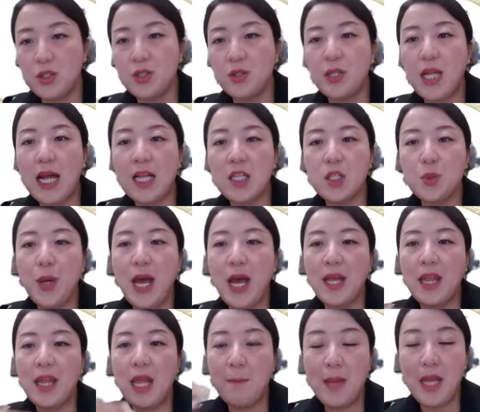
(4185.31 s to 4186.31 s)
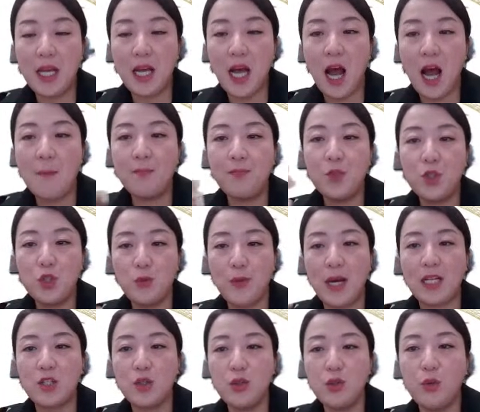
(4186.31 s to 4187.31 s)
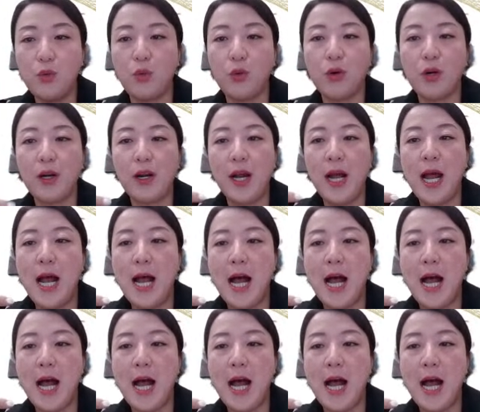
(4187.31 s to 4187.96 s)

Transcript: So that's why they become 2x2, or